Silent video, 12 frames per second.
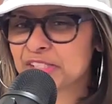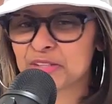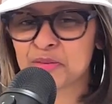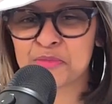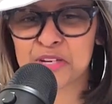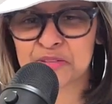
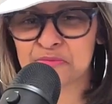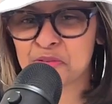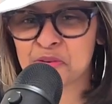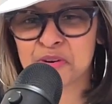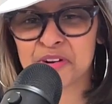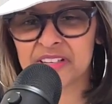so much
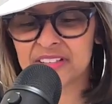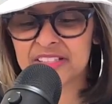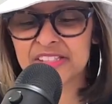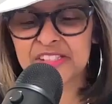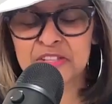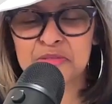more and to
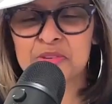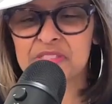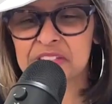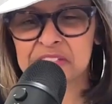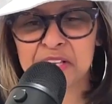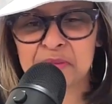see you in
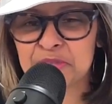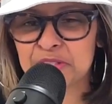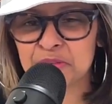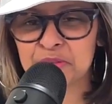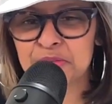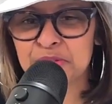the same
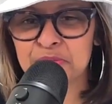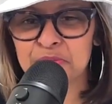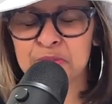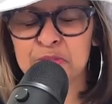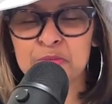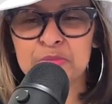circles and
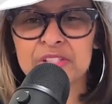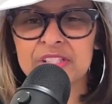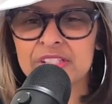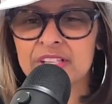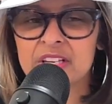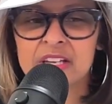rooms
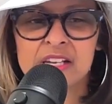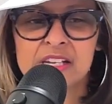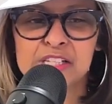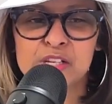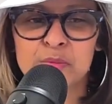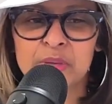as
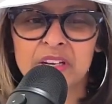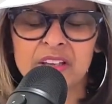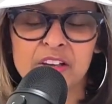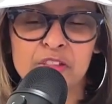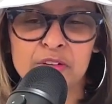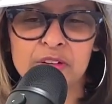so many
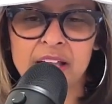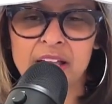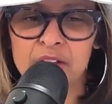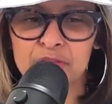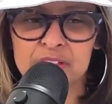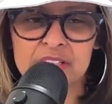other
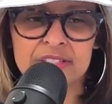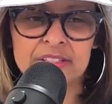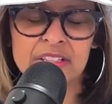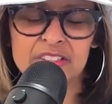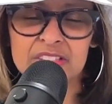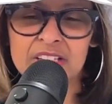athletes and
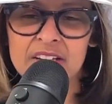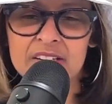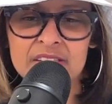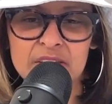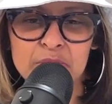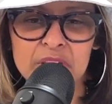entertainers
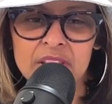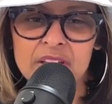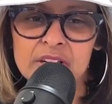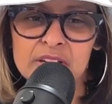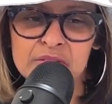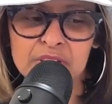that we
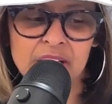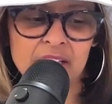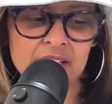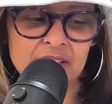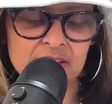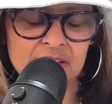love.
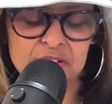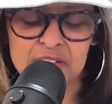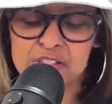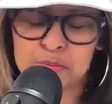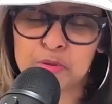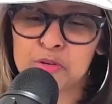Like,
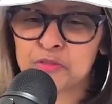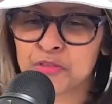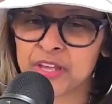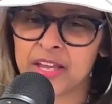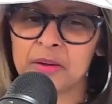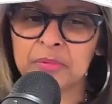it's a beautiful
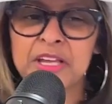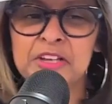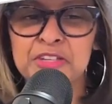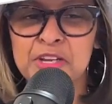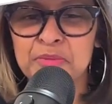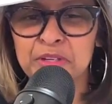thing. And I'm glad
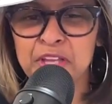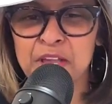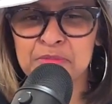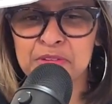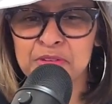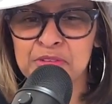you're able to
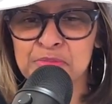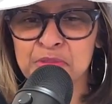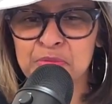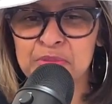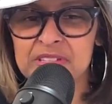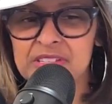capture those
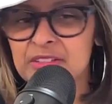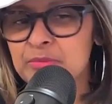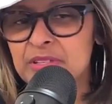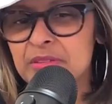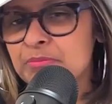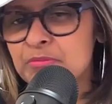moments. It'll
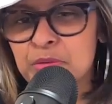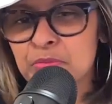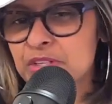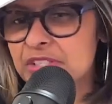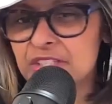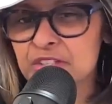be
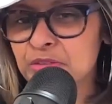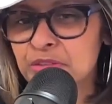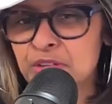memories that you'll